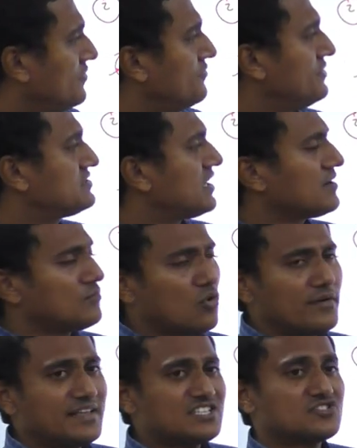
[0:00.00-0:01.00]
which are
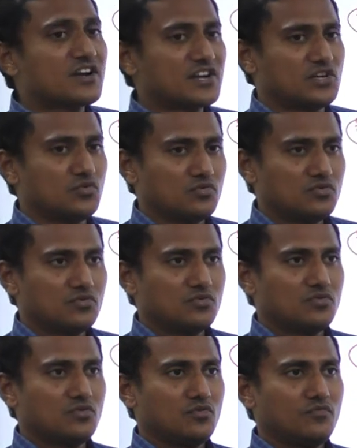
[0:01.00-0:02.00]
more destructive?
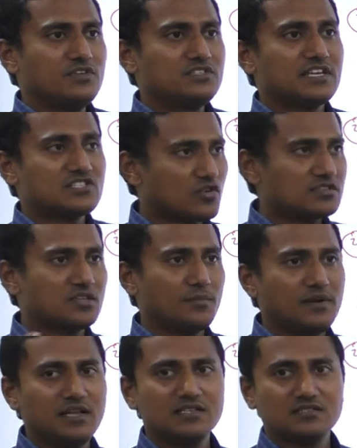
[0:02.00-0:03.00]
Which destroys the
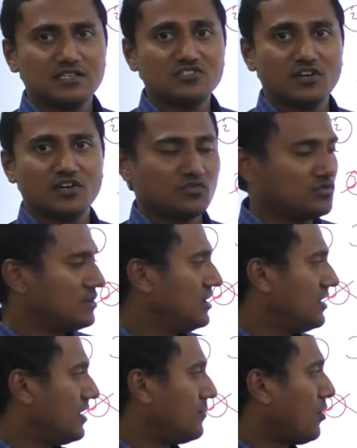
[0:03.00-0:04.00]
buildings? Destructive.
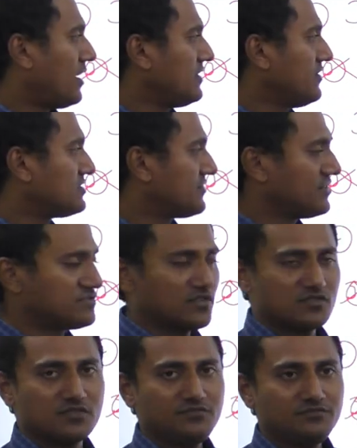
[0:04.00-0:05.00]
Body waves, surface
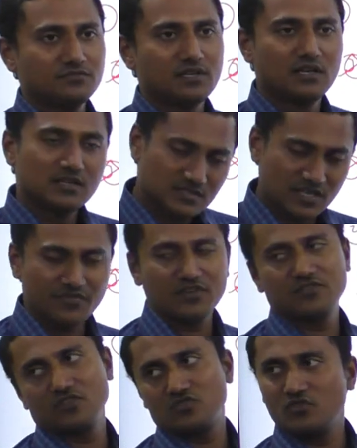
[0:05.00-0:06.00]
waves?
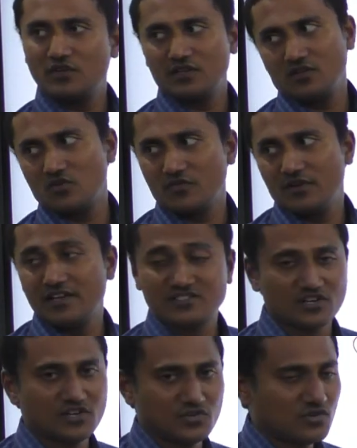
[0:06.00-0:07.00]
Surface waves only. Okay, but
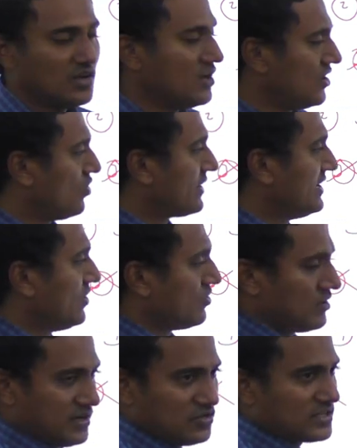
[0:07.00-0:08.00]
destructive. Okay,
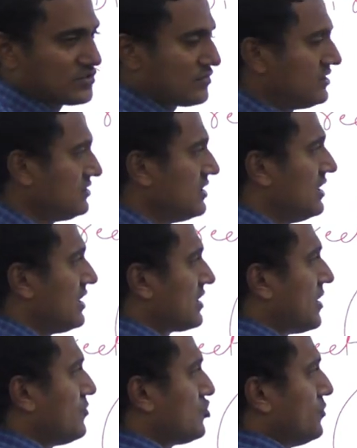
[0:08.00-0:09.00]
anyhow, leave that one.
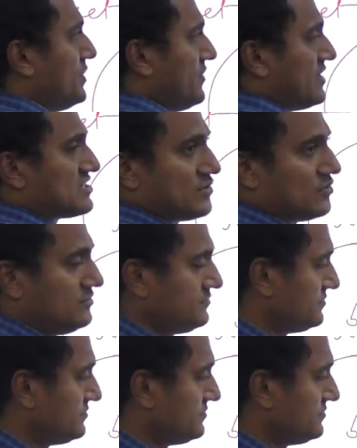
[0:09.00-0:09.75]
Come to PV S wave.